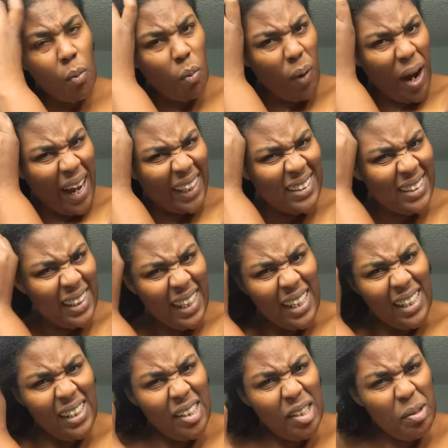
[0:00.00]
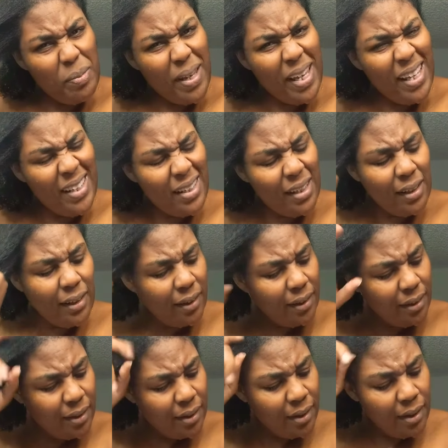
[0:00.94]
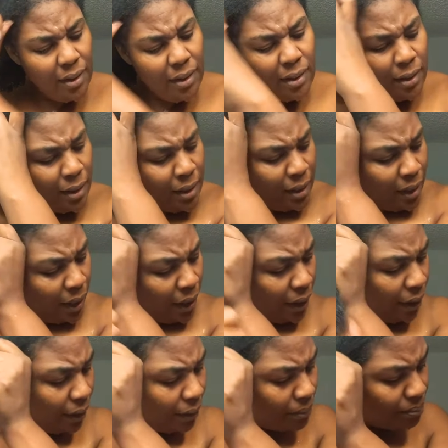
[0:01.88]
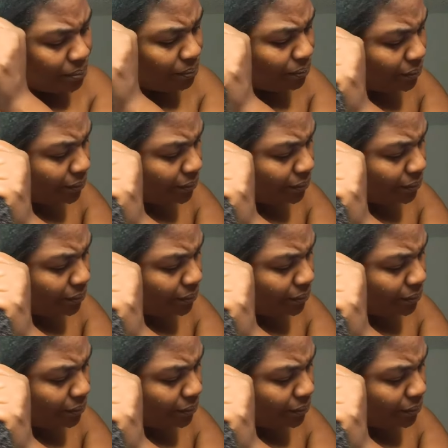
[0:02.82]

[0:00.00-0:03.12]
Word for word: waxy a little bit. Um,